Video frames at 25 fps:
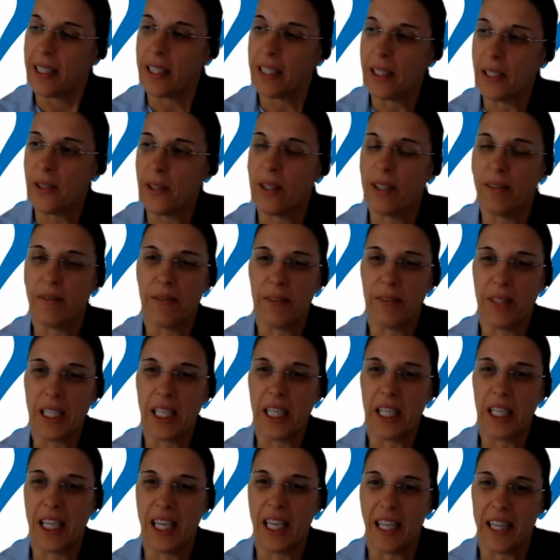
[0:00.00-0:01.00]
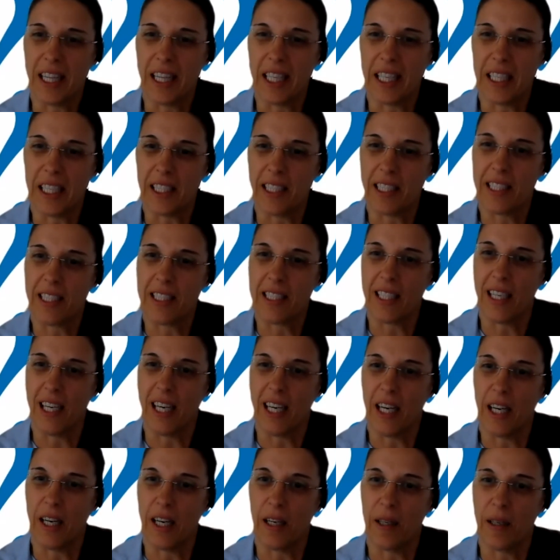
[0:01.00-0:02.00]
I think that
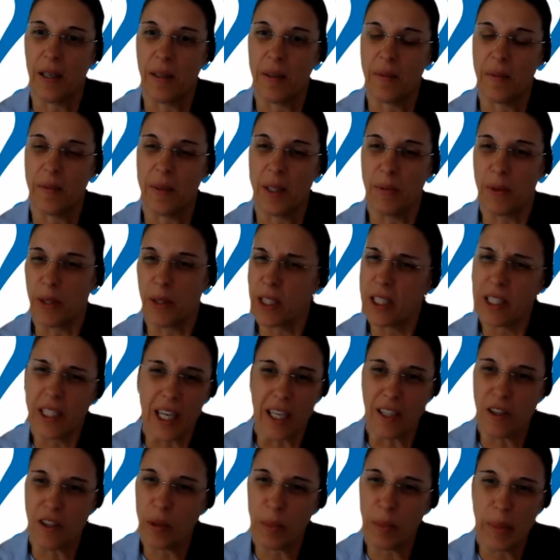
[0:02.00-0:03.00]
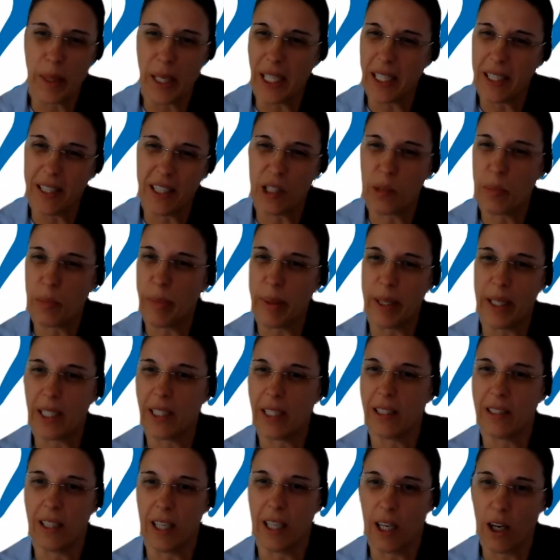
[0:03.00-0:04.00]
I was touched by this
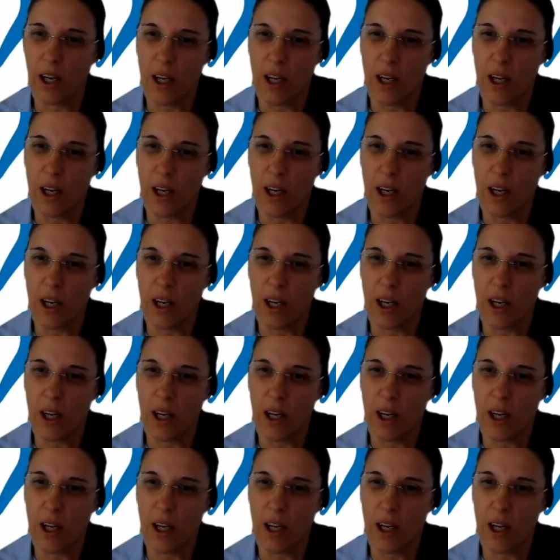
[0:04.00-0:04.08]
personal